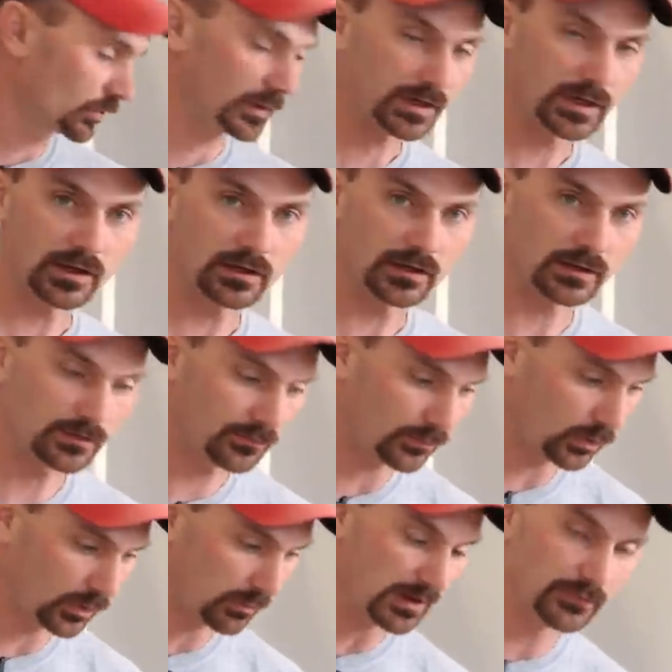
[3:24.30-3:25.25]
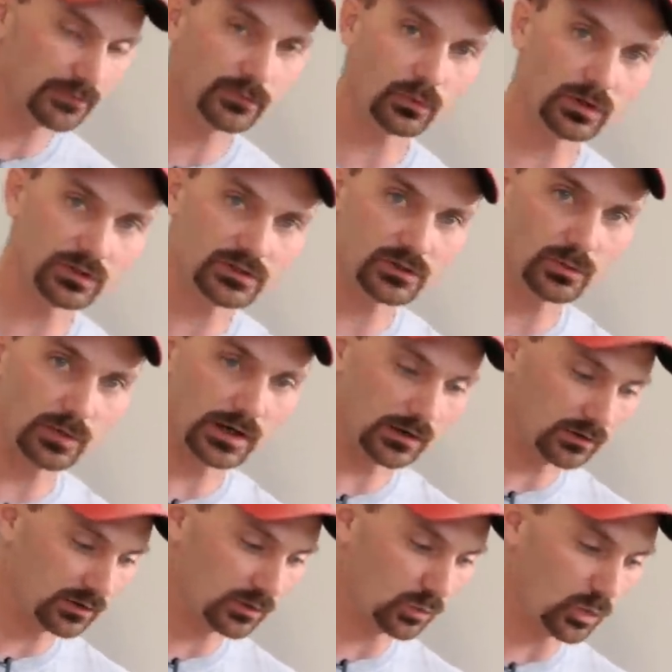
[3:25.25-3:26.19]
we cut our 4 by 4
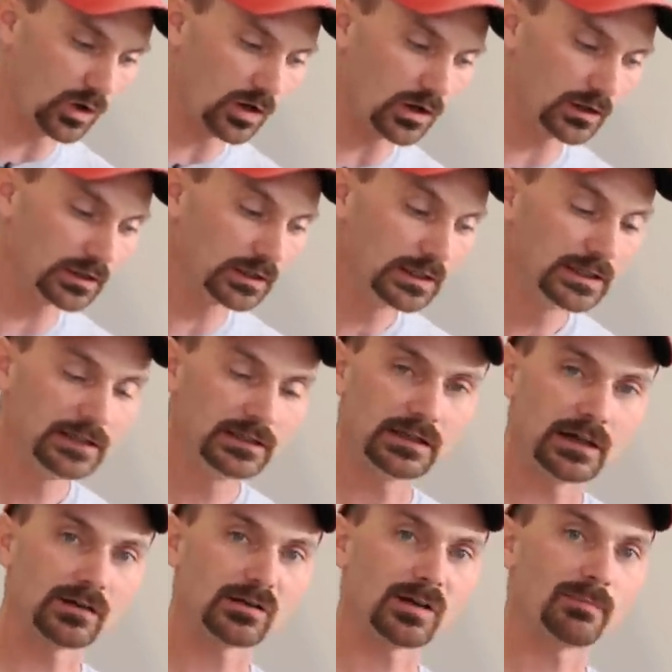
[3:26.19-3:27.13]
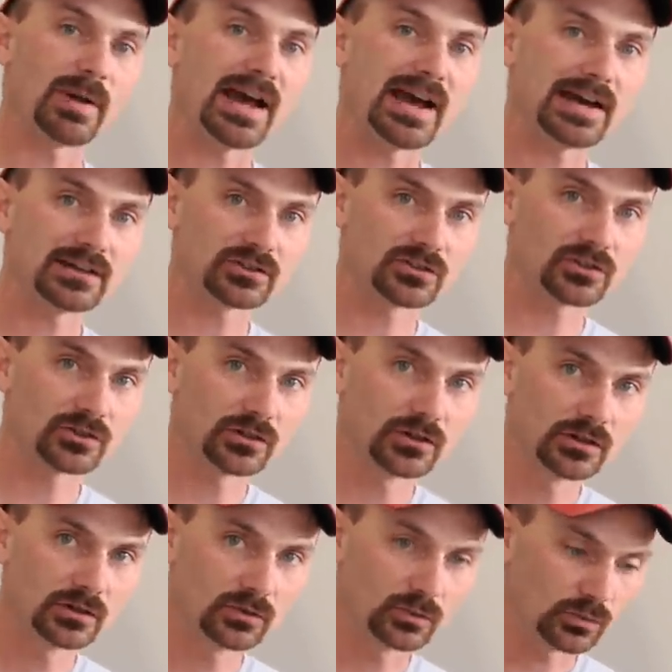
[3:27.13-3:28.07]
square out of the wall. Now our patch,
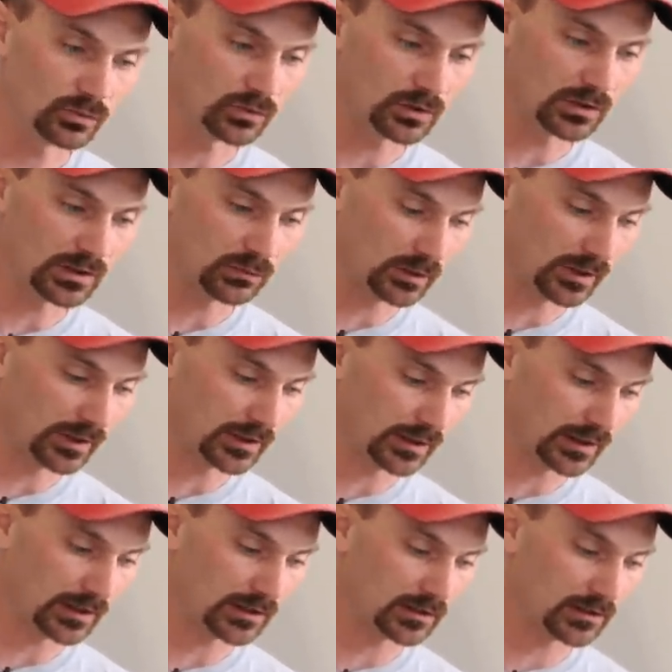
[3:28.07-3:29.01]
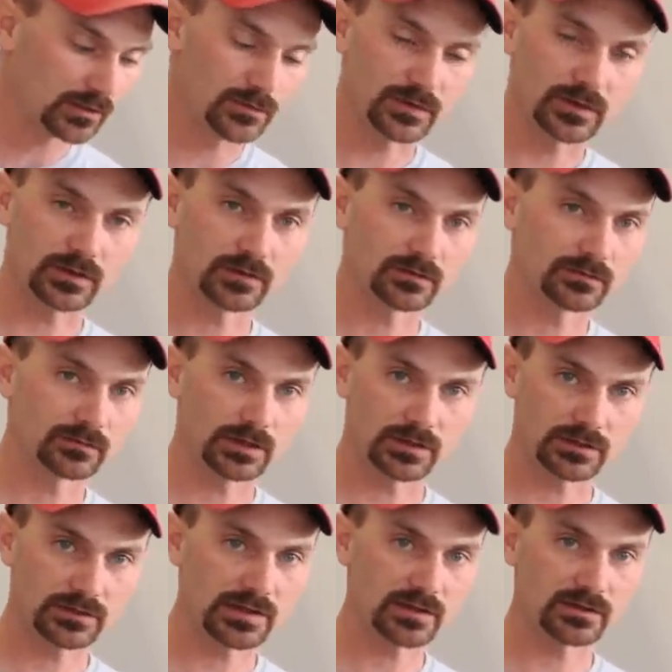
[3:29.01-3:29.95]
uh, we're going to cut out of a,
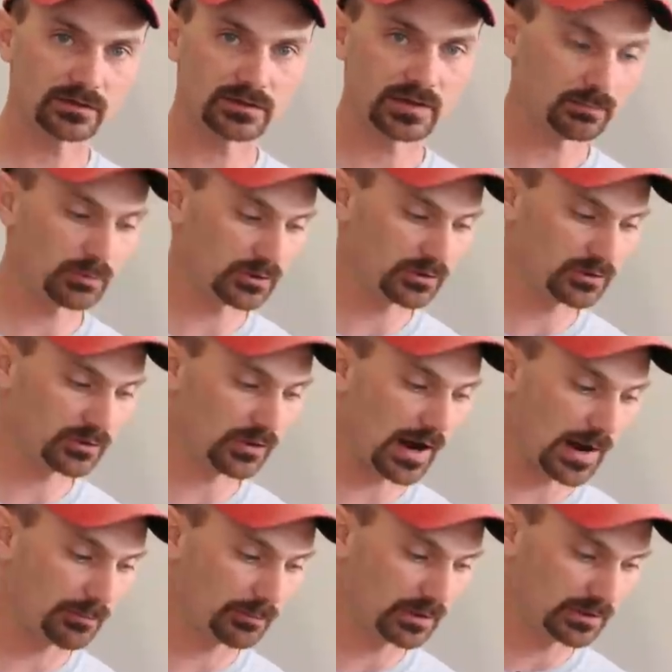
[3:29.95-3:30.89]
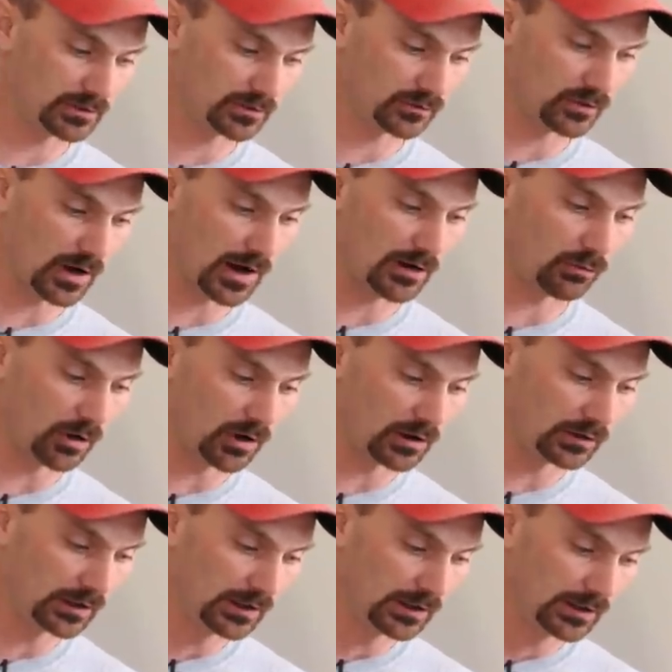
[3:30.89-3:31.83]
a separate scrap piece of
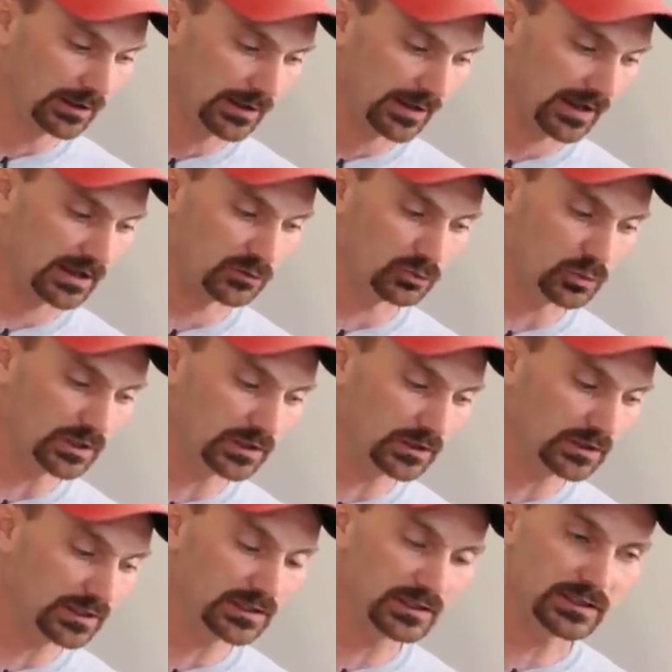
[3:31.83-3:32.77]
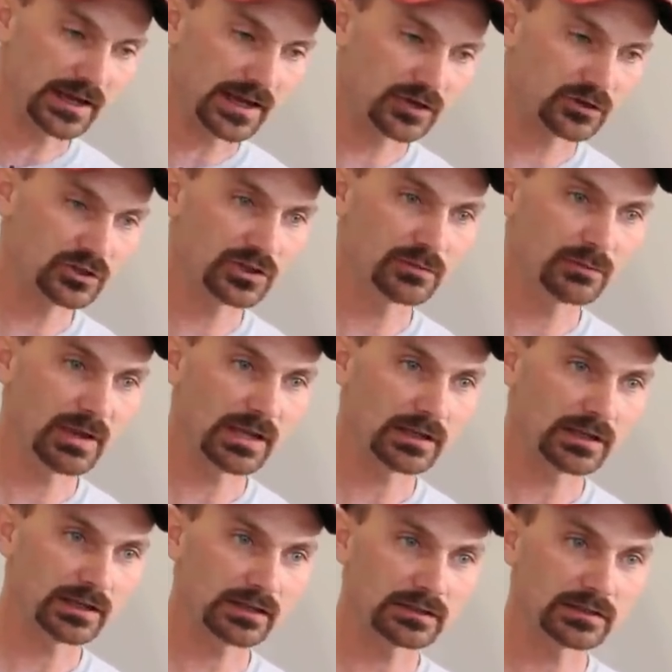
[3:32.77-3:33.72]
drywall, and we need to actually
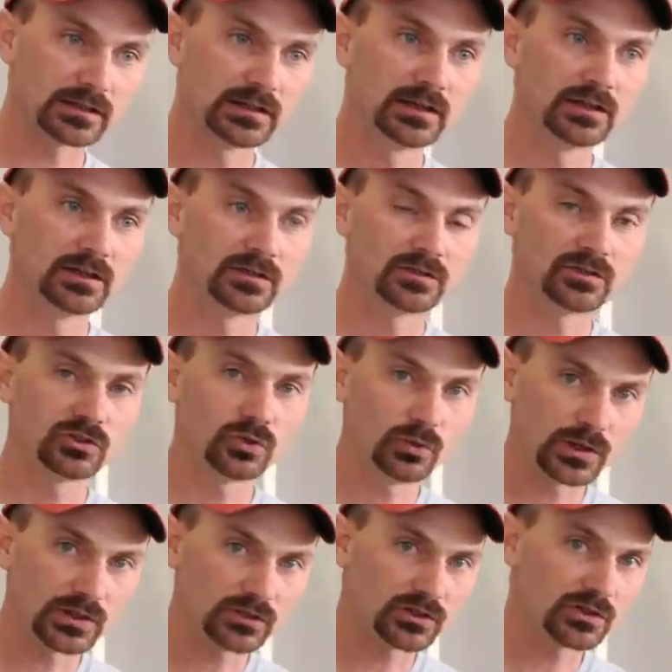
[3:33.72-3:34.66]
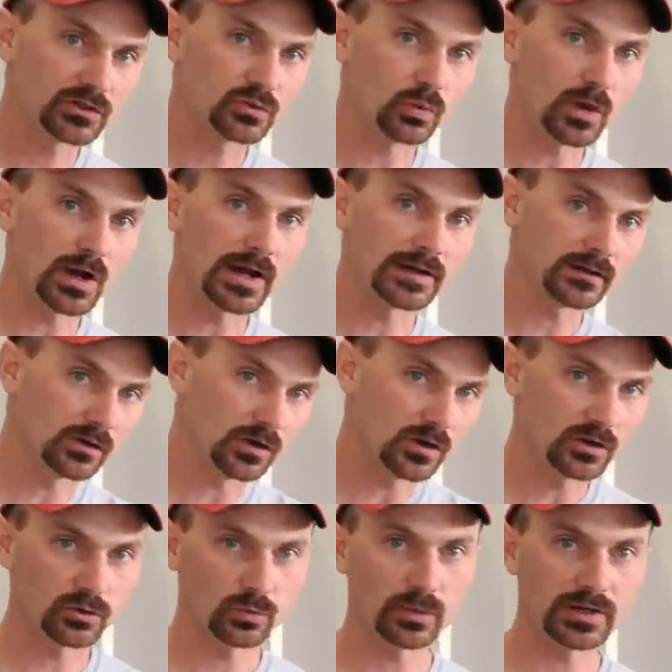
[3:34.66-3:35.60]
make it 2 inches wider
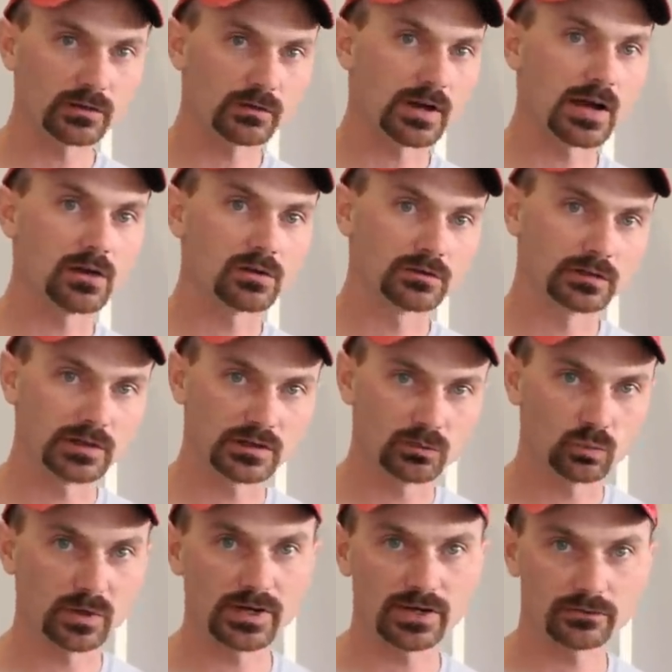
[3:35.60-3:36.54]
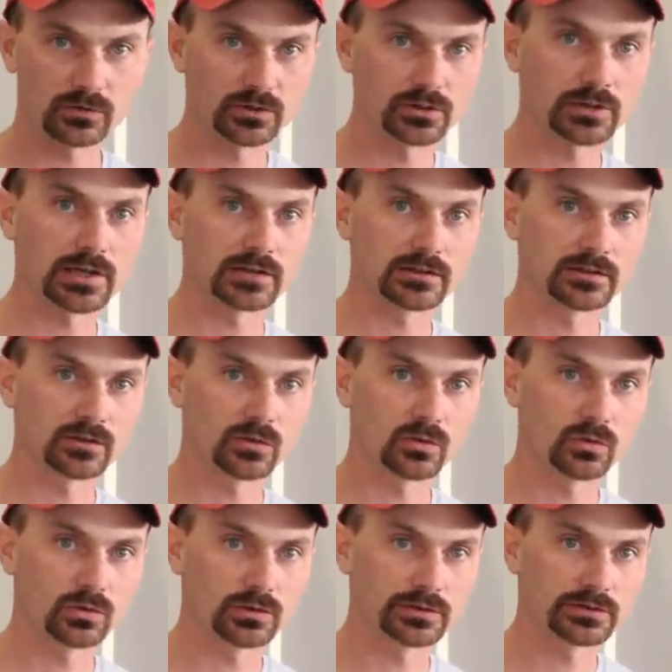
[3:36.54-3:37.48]
all the way around than whatever you cut in the
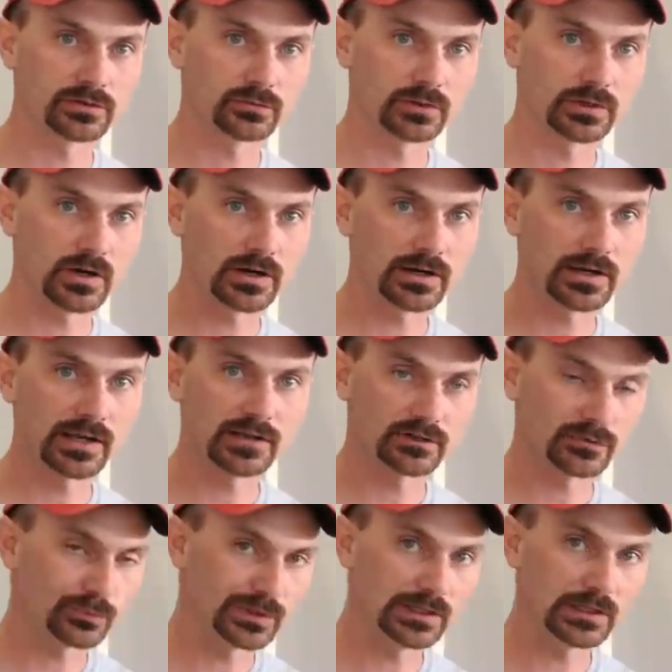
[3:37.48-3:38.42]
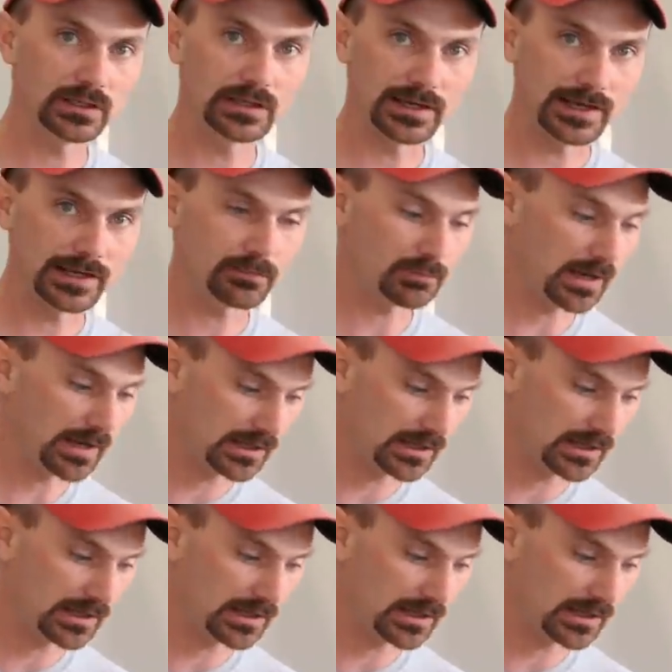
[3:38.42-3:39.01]
hole. So in our case, we need an 8 by